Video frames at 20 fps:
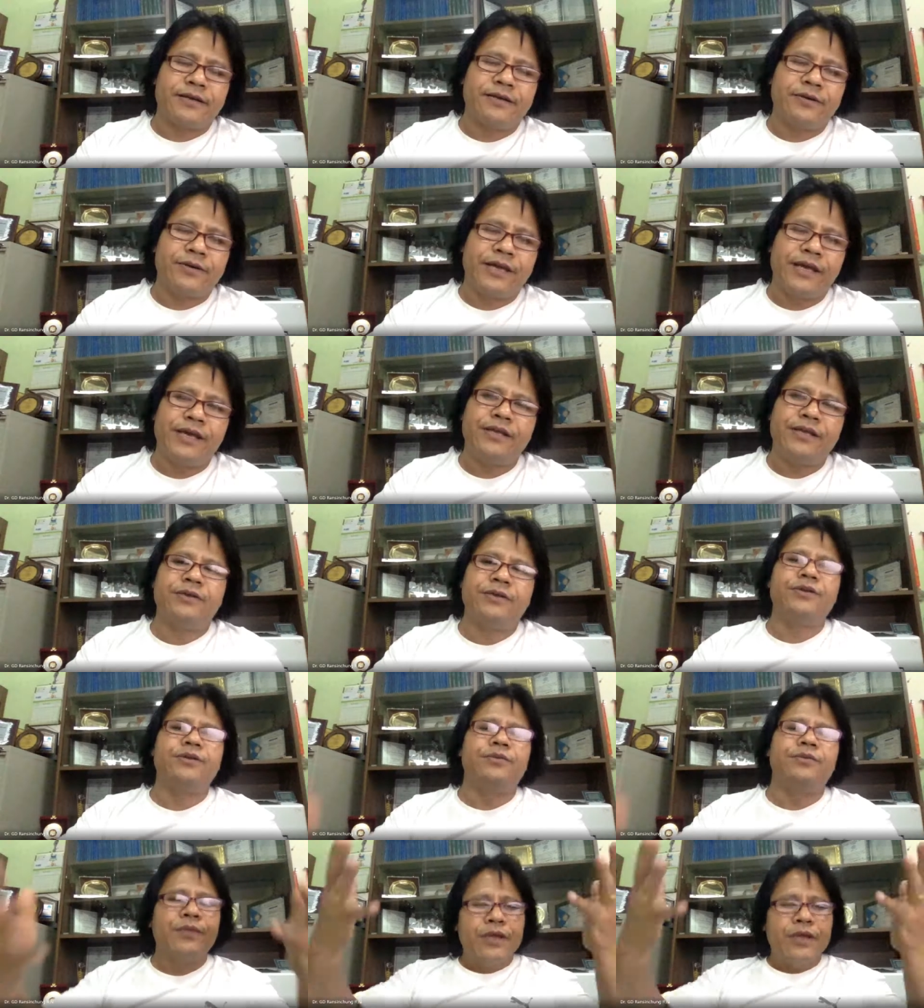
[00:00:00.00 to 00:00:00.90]
Okay,
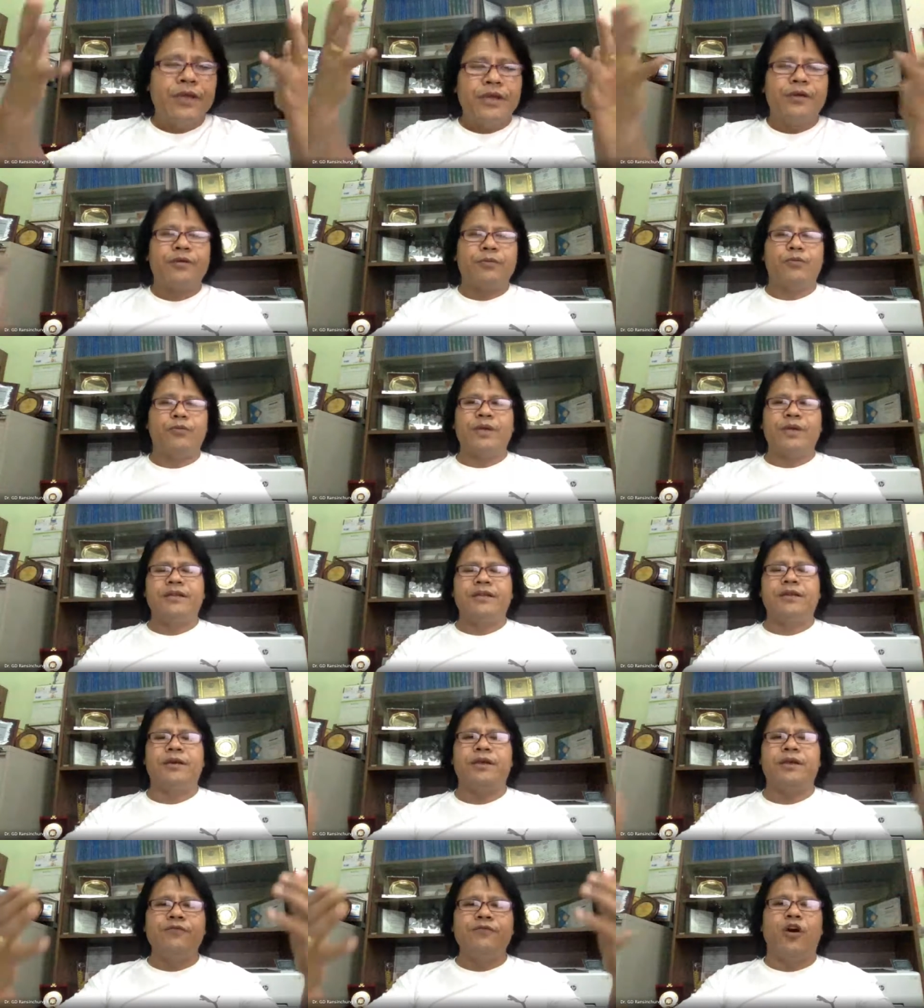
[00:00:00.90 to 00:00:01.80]
with
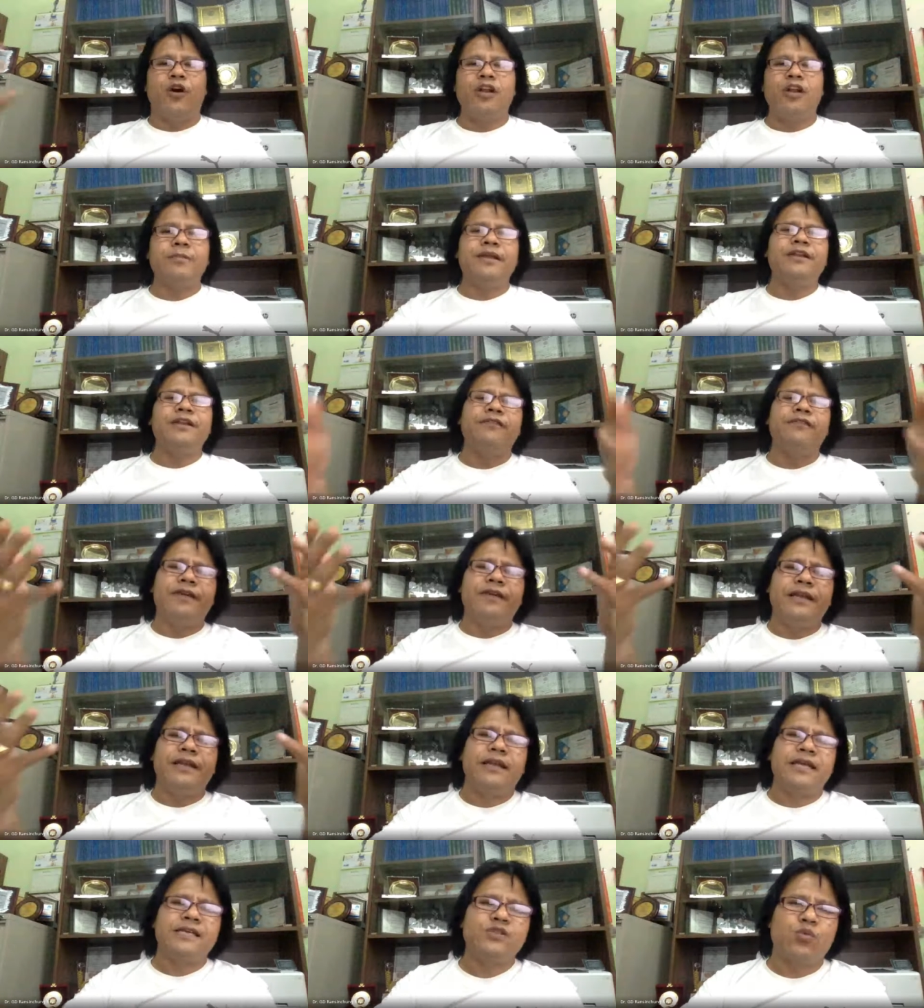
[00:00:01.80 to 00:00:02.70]
involvement of
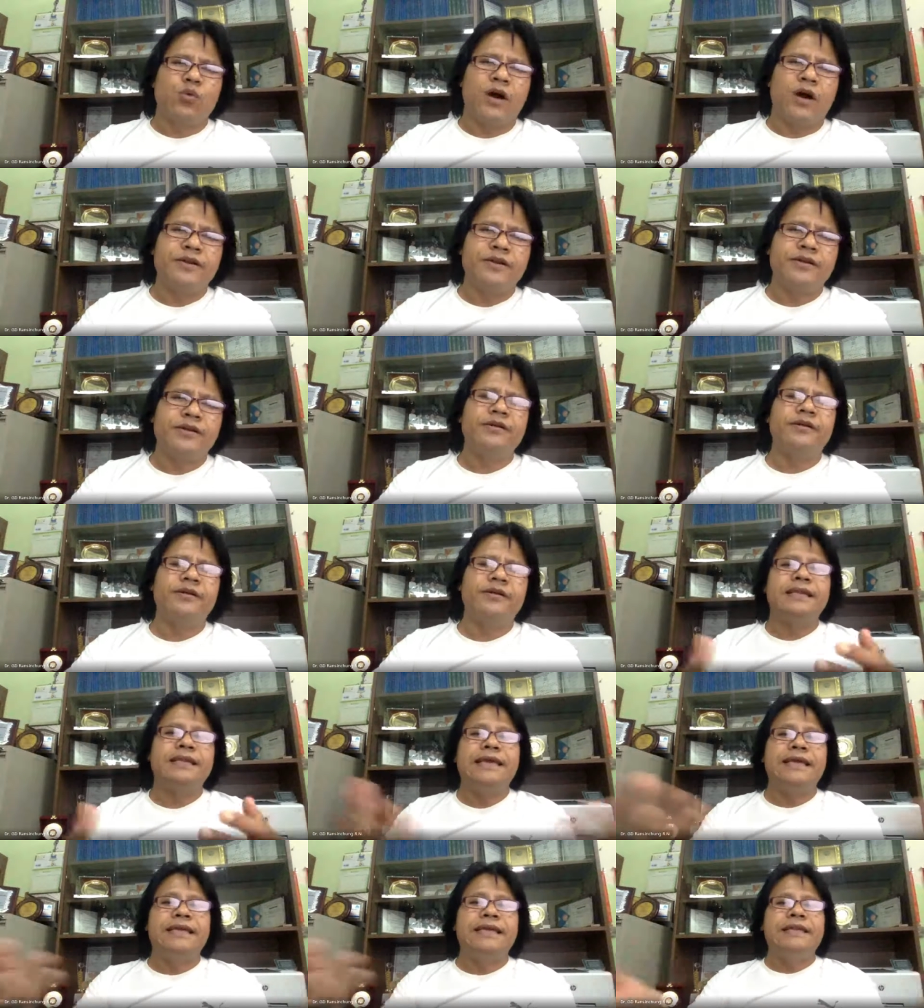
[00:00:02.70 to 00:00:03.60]
very less water.
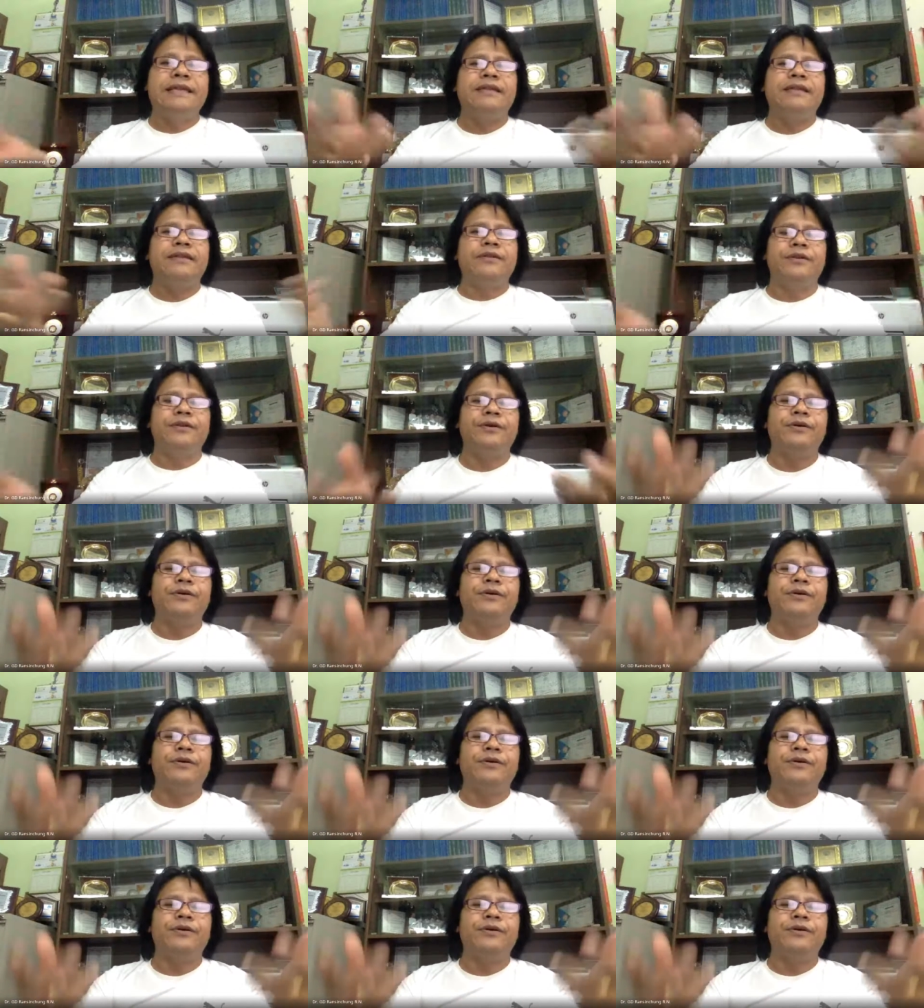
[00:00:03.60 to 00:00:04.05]
Lean,